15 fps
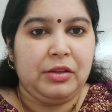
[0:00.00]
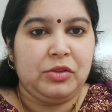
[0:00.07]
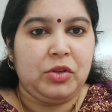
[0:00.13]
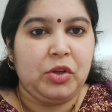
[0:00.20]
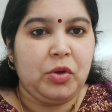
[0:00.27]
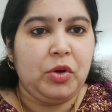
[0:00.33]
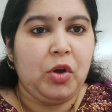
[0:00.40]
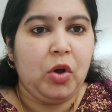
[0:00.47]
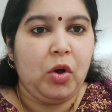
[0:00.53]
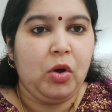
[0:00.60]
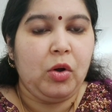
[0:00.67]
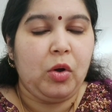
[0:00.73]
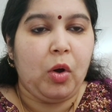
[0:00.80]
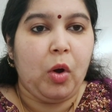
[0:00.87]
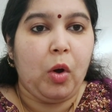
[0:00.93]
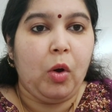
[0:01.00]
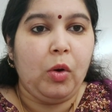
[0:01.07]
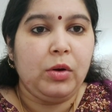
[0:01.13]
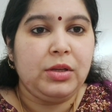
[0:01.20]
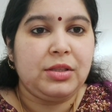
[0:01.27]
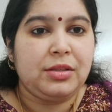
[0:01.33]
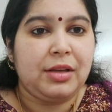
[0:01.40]
So you know,
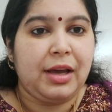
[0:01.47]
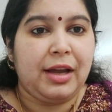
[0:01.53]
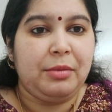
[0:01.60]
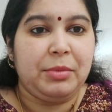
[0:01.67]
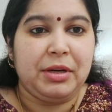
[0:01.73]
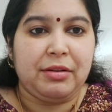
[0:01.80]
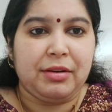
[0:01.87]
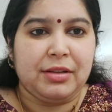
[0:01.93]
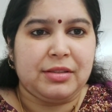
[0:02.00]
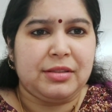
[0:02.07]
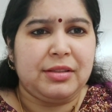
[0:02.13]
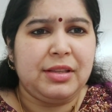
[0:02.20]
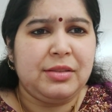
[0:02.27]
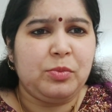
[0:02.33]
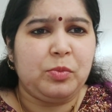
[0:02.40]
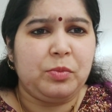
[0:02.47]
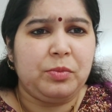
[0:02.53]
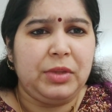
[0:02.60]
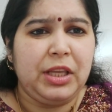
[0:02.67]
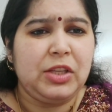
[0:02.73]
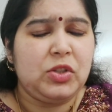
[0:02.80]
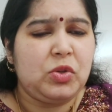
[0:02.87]
ores and minerals, this,
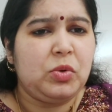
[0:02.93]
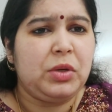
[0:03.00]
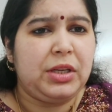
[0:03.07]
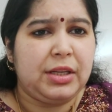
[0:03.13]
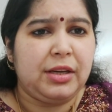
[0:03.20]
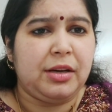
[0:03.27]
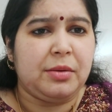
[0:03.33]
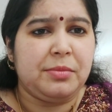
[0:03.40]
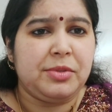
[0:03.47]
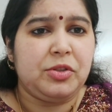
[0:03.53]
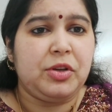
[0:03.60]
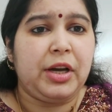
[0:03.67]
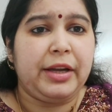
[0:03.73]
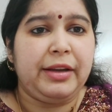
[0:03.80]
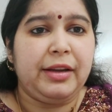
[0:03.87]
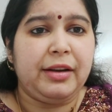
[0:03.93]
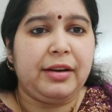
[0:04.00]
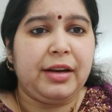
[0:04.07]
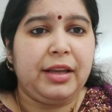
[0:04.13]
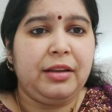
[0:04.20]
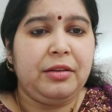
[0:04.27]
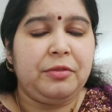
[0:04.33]
these two terms you are
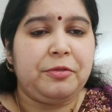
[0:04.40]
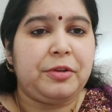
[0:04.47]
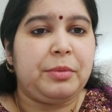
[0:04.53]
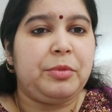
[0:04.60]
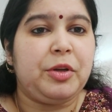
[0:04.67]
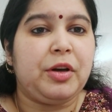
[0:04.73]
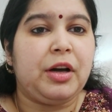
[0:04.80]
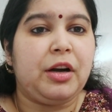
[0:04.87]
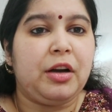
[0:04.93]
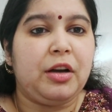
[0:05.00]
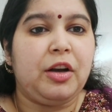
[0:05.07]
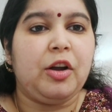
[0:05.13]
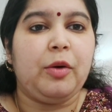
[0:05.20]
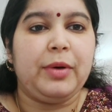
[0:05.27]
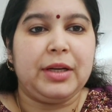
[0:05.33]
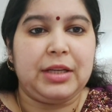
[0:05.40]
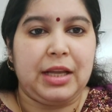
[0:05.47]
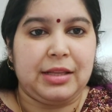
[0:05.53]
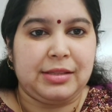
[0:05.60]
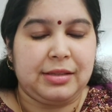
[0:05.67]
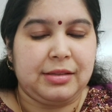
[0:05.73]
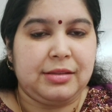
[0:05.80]
hearing from your lower
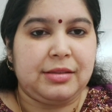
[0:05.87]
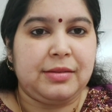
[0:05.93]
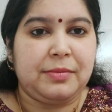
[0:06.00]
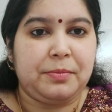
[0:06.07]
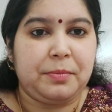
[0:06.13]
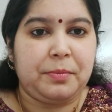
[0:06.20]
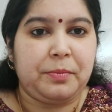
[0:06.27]
classes.